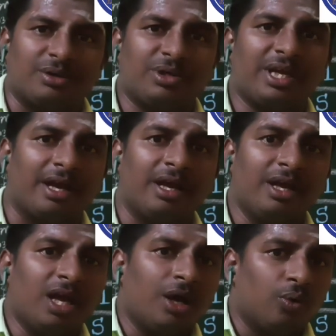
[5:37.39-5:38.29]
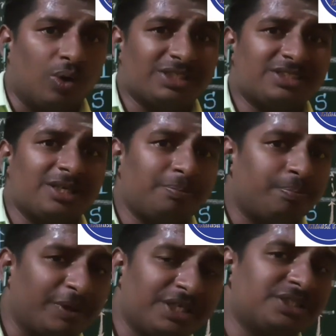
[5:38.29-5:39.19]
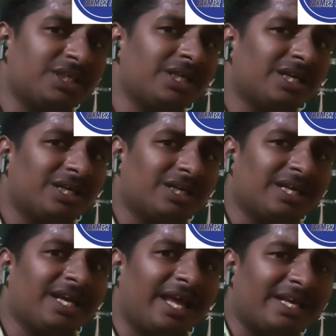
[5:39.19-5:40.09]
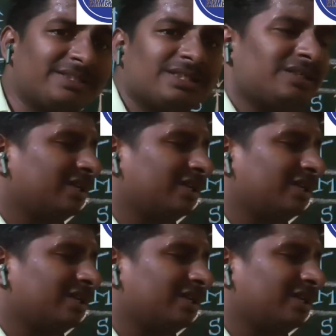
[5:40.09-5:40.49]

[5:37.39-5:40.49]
Okay, what is the pressure can exert